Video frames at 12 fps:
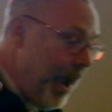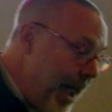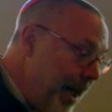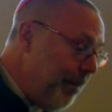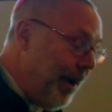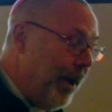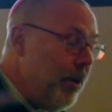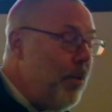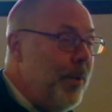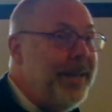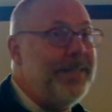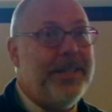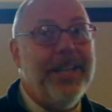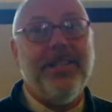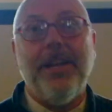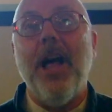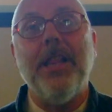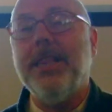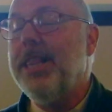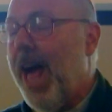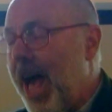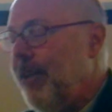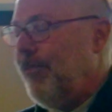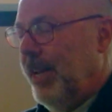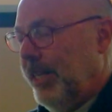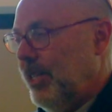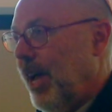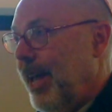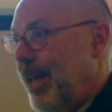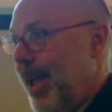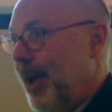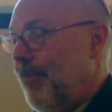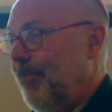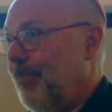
am I? Who is this aliveness I am?